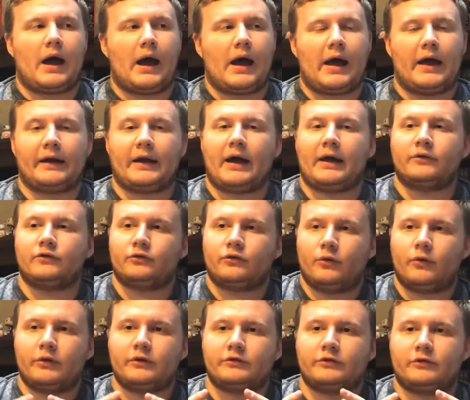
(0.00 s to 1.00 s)
And I
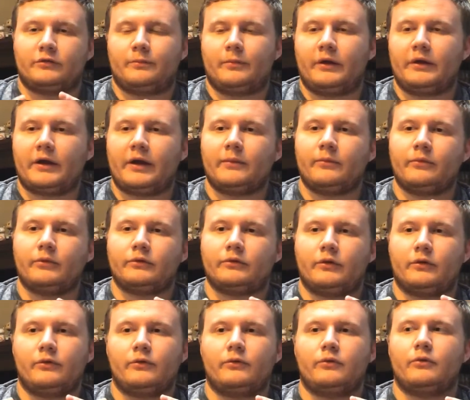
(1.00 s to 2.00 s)
enjoyed just being able
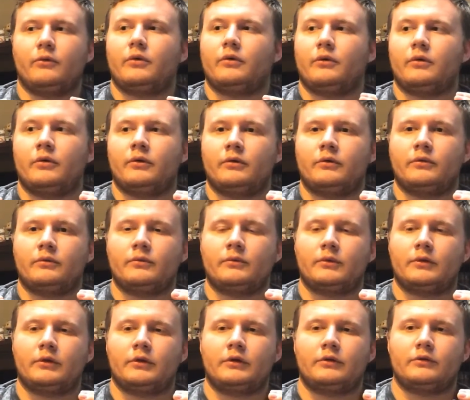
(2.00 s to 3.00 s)
to
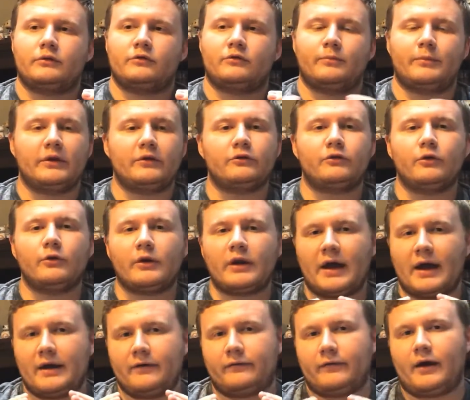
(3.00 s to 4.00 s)
spend
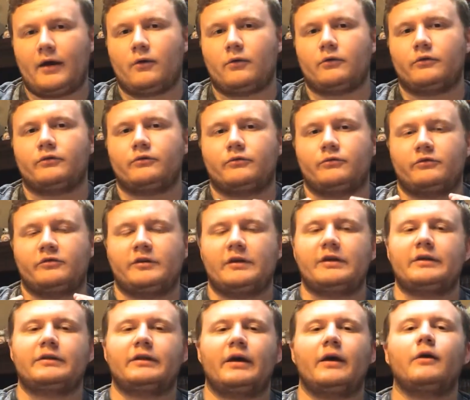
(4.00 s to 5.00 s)
2.5 hours
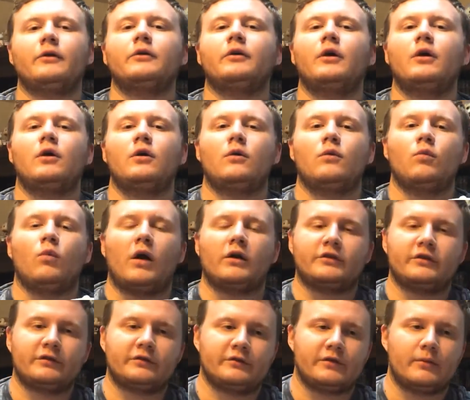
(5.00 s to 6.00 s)
sitting down,
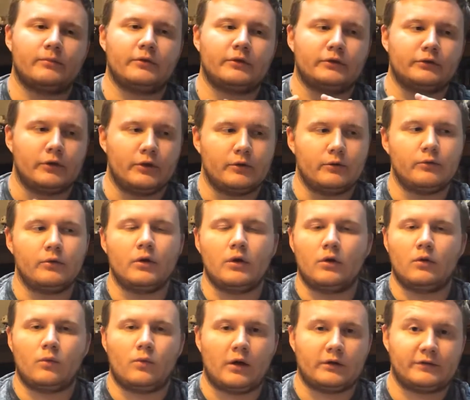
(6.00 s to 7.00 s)
watching something new,
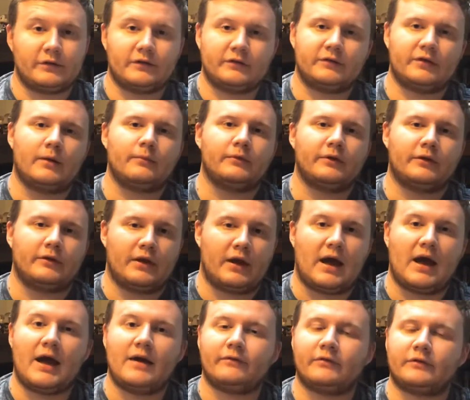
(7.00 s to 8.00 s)
watching something that
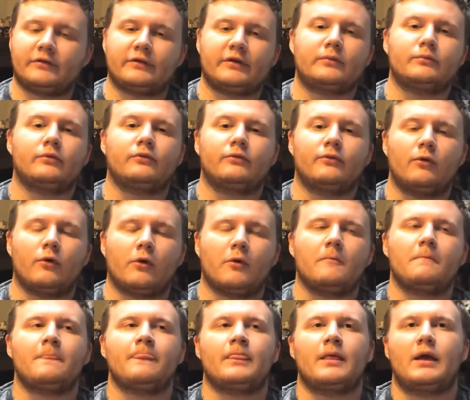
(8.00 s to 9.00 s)
I haven't seen before,
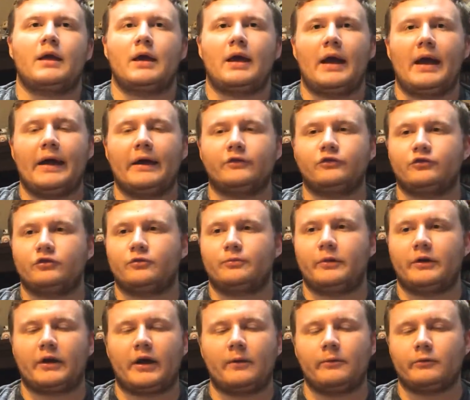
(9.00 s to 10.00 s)
and just
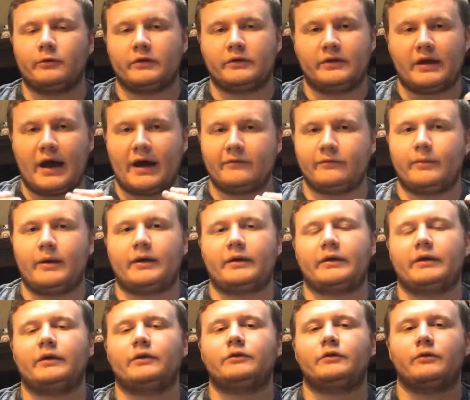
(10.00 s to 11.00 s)
being able to dive
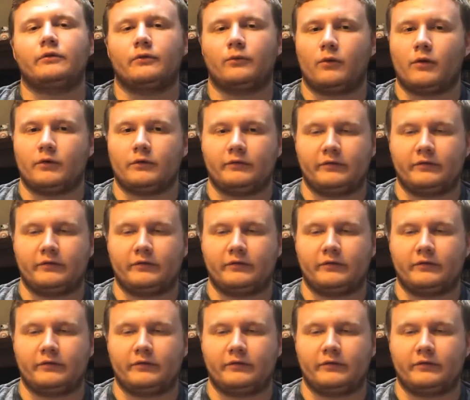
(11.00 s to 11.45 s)
back into the world of